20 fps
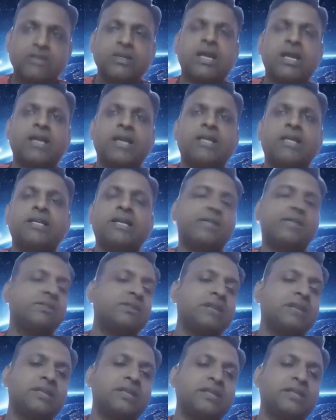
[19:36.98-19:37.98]
And in
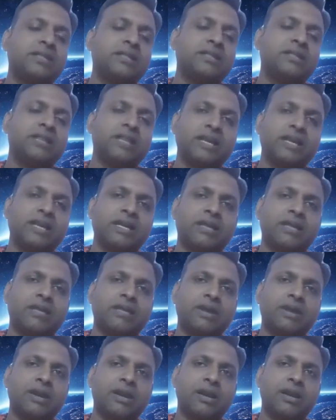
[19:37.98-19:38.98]
astrology, 3 and
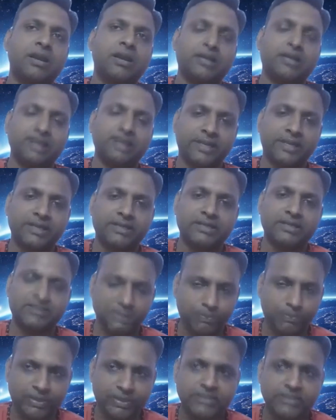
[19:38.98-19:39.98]
11 indicates the
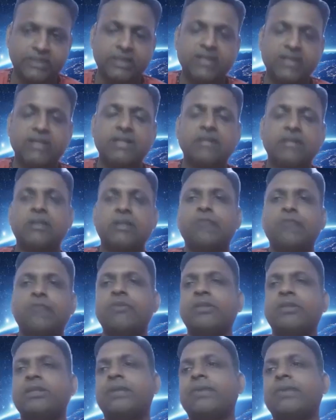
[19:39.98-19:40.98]
siblings.
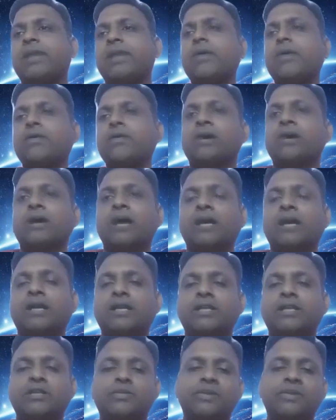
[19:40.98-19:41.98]
Therefore, they will have at
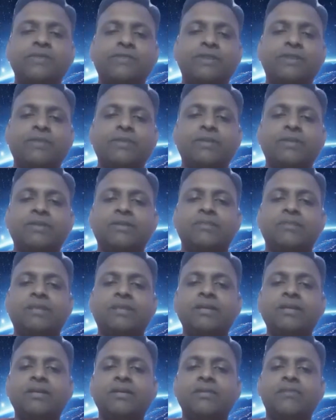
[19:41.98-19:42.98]
least one female
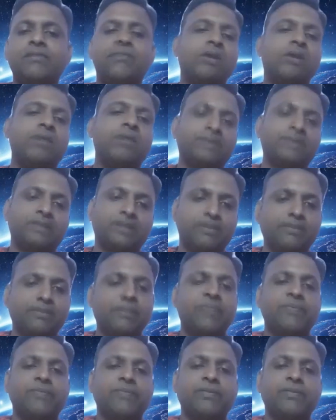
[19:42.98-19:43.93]
sibling born with them.